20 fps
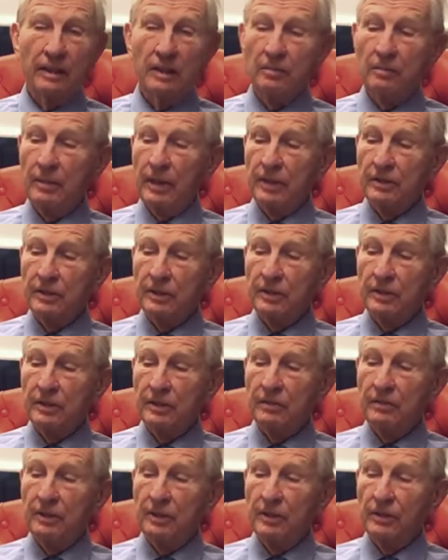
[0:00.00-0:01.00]
Get the
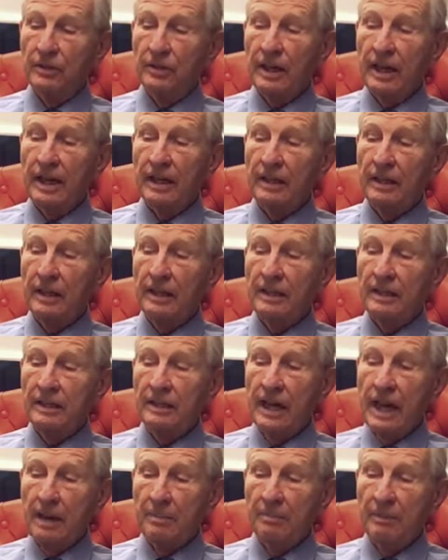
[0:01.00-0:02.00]
message to Bill Sack.
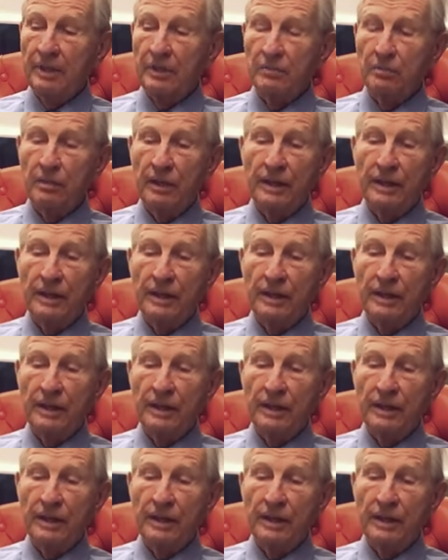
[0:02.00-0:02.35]
Adopt